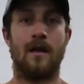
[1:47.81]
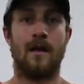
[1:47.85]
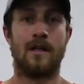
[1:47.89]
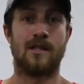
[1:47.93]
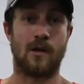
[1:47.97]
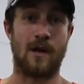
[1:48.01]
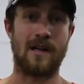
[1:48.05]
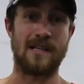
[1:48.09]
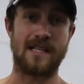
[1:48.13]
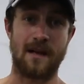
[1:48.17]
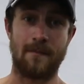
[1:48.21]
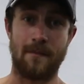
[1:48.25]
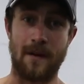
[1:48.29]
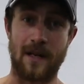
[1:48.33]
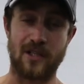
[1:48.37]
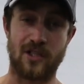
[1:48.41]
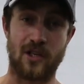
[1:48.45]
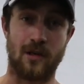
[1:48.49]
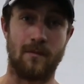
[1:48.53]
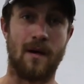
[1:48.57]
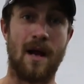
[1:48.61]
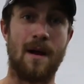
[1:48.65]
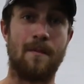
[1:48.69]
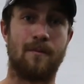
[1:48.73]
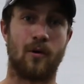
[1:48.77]
So as I
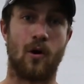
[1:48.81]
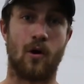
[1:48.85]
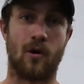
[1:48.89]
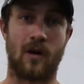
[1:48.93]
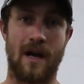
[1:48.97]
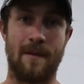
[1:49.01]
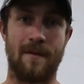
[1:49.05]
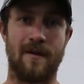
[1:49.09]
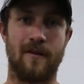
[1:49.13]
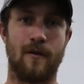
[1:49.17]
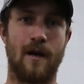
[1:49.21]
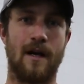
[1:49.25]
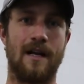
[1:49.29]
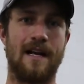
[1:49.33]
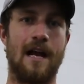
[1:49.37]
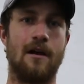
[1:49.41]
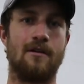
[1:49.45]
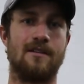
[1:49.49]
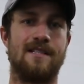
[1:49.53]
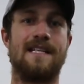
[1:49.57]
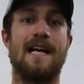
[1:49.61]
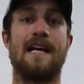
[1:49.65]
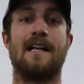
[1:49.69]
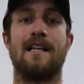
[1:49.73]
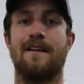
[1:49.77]
mentioned, my programming right now
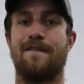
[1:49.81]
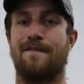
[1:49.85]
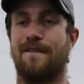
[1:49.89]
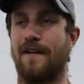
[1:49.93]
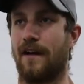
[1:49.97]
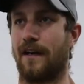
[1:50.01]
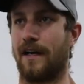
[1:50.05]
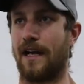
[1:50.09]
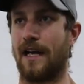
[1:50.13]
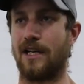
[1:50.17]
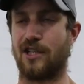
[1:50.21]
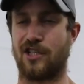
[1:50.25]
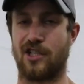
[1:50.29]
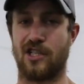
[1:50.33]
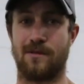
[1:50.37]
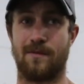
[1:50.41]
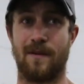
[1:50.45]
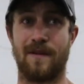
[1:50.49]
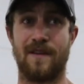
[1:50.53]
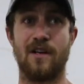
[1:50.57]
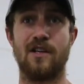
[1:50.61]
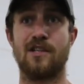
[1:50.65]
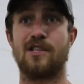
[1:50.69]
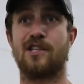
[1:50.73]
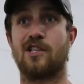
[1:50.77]
is deadlift variations,
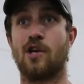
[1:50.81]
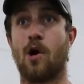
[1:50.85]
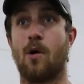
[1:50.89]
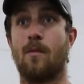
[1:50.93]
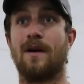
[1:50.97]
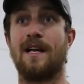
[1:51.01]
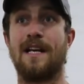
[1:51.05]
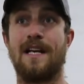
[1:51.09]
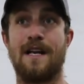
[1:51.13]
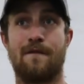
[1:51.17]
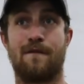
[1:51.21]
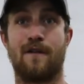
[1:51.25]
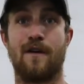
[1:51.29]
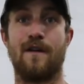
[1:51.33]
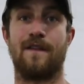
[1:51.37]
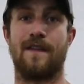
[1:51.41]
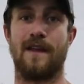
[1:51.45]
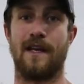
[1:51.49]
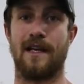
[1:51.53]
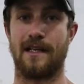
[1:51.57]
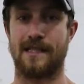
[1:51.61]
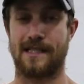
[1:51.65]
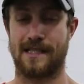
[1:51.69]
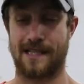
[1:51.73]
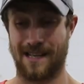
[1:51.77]
but there's so many different
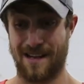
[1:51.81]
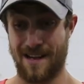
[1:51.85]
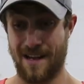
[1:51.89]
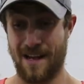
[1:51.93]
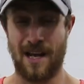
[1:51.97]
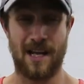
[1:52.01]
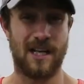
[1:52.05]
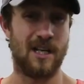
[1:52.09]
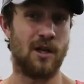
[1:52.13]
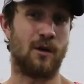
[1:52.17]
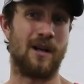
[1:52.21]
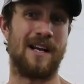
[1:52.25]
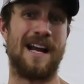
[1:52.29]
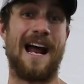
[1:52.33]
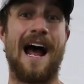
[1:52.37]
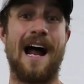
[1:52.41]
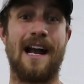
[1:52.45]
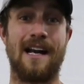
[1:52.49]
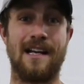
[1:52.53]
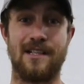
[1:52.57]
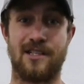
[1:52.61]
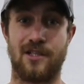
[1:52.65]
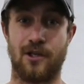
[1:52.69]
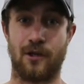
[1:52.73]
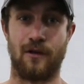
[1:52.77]
things you can
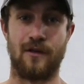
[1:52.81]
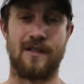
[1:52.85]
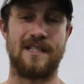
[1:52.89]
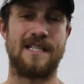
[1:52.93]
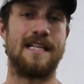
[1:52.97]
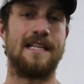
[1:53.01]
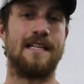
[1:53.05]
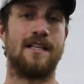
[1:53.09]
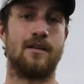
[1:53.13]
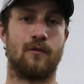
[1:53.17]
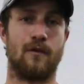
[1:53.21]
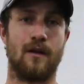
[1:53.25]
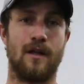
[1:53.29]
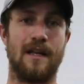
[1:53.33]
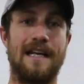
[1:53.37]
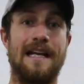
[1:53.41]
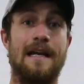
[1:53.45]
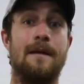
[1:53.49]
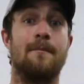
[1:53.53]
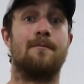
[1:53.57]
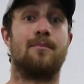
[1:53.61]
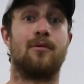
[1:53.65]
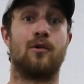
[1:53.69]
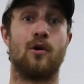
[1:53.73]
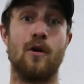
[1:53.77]
add into your routine to really
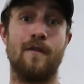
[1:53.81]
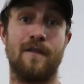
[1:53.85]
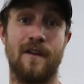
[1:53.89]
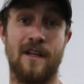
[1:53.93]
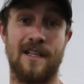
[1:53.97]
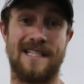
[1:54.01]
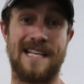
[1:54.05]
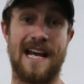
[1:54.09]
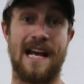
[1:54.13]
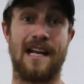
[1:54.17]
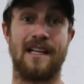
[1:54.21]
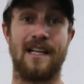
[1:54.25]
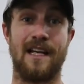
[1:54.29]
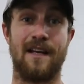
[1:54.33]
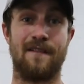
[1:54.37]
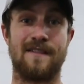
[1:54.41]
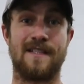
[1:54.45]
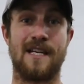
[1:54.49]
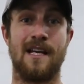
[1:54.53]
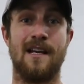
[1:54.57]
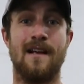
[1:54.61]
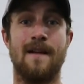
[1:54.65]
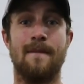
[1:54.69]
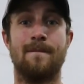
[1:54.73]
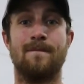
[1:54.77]
improve your
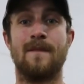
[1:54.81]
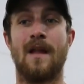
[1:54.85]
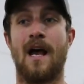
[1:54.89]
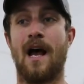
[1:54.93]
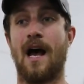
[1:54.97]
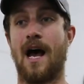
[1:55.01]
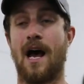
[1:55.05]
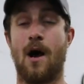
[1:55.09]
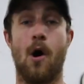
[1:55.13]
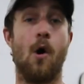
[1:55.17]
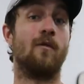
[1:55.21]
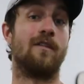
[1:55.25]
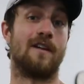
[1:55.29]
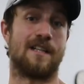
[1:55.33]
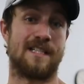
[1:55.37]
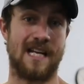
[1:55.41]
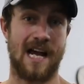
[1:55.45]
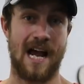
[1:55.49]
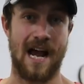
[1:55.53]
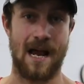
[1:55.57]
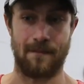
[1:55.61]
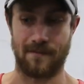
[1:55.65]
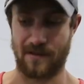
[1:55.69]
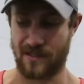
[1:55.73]
deadlift over time.